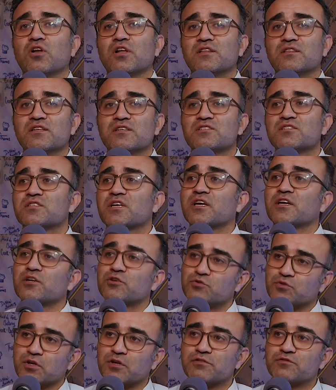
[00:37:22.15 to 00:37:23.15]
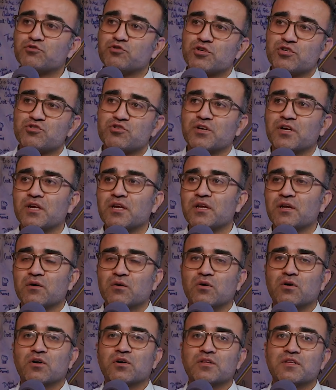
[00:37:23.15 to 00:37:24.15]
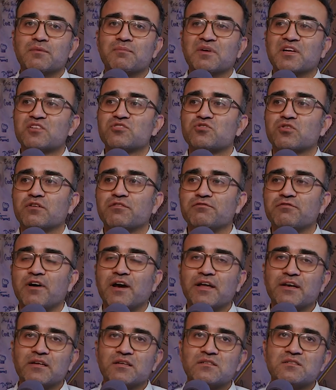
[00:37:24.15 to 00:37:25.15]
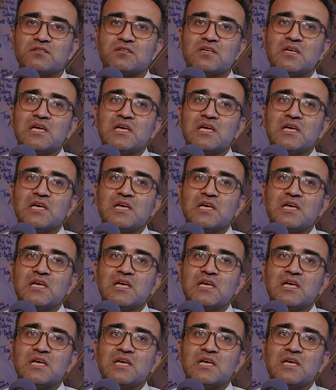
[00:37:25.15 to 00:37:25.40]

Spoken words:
it the Secretary of Treasury or the Minister of Finance,